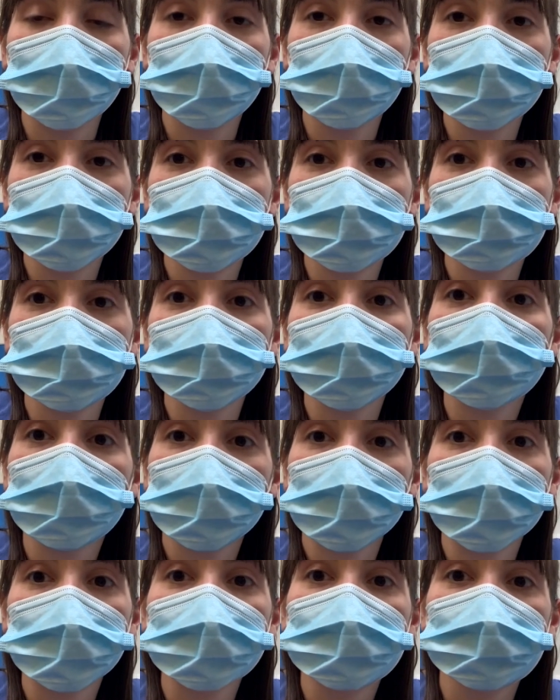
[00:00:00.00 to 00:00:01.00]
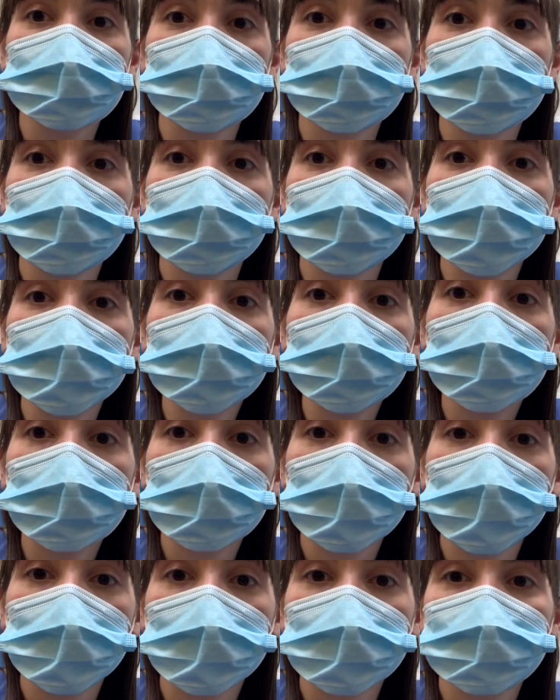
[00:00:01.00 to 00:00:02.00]
We just do it with a little heel
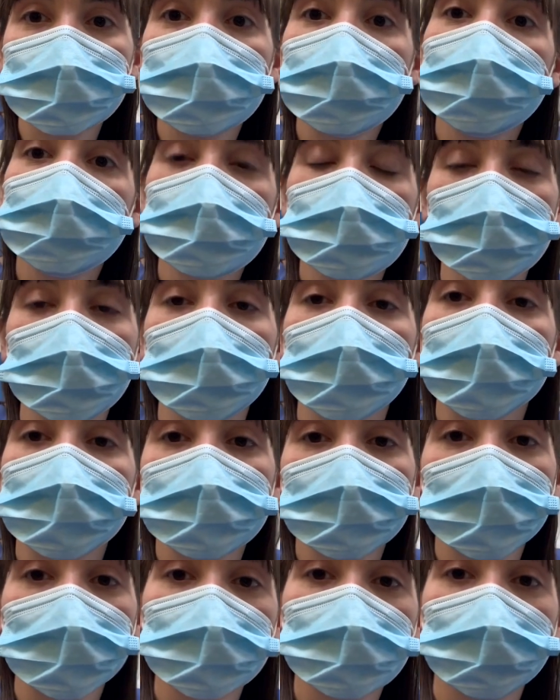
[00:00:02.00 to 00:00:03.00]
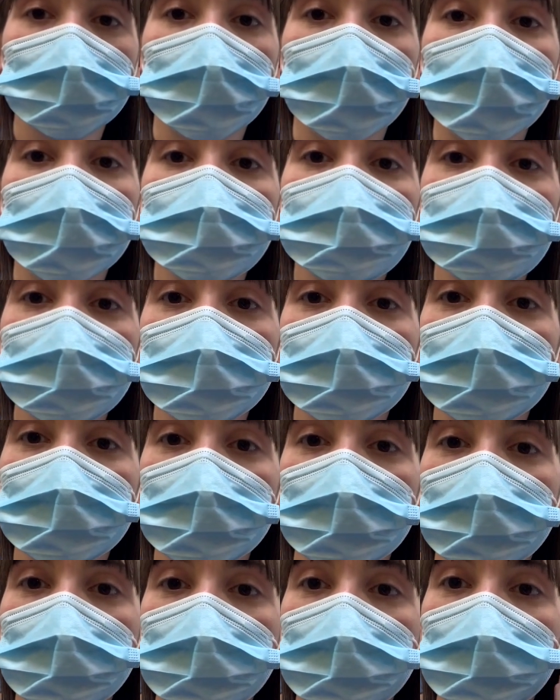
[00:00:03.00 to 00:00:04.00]
prick. So it's a little lancet
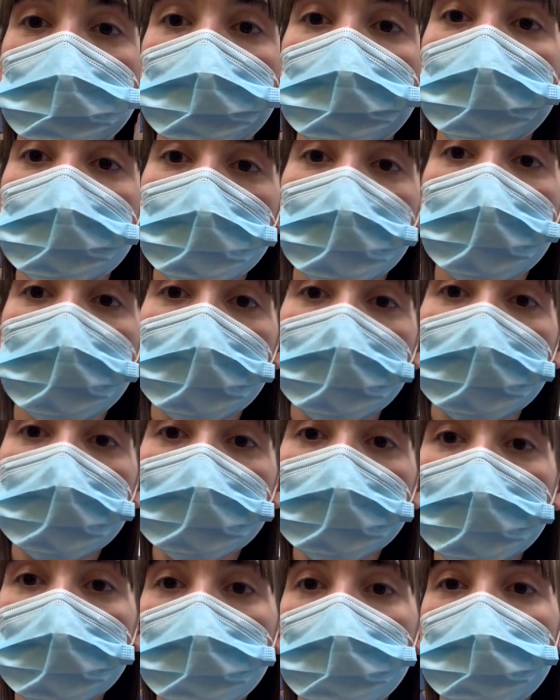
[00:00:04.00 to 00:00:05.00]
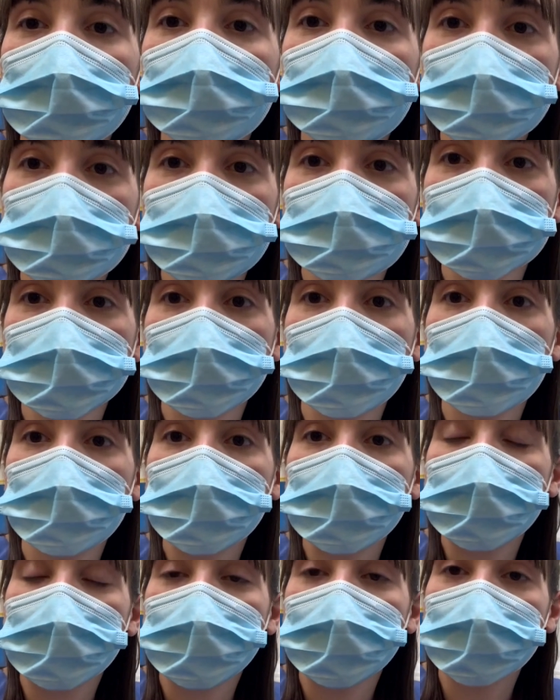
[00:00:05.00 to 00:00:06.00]
that you click, which looks a little
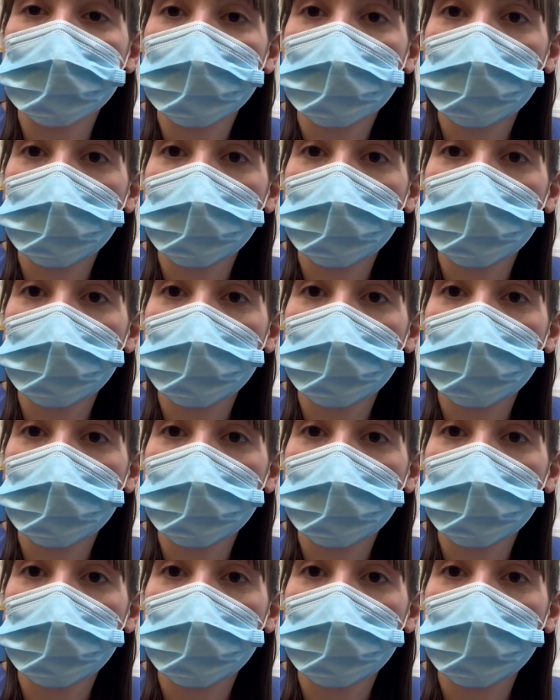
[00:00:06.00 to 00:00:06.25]
bit like